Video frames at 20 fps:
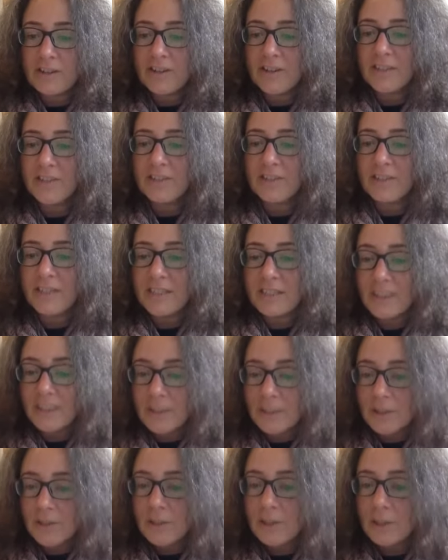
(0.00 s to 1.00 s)
and
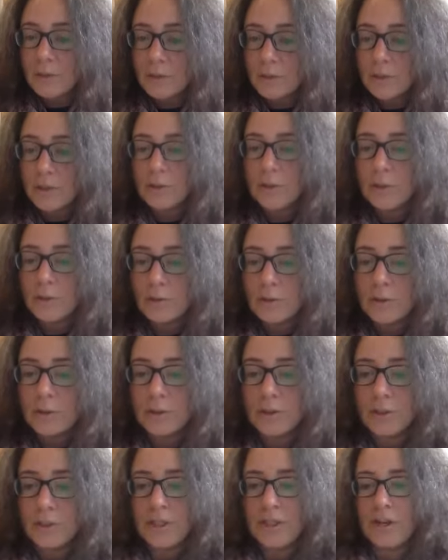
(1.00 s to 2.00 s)
continue to a new
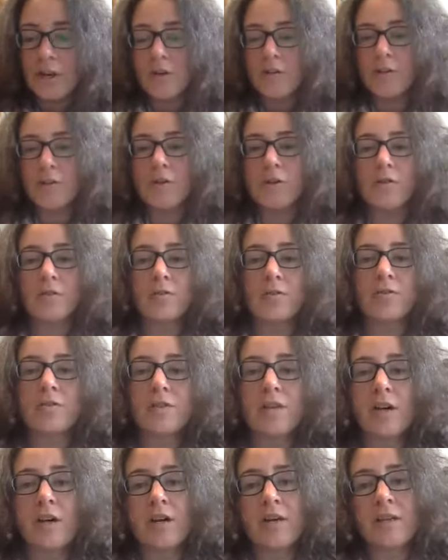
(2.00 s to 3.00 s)
journey on the other
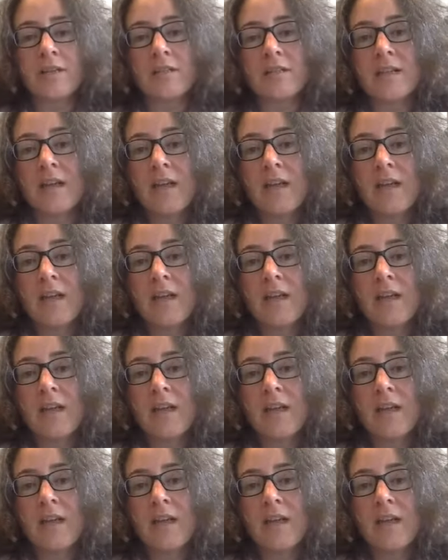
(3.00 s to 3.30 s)
side.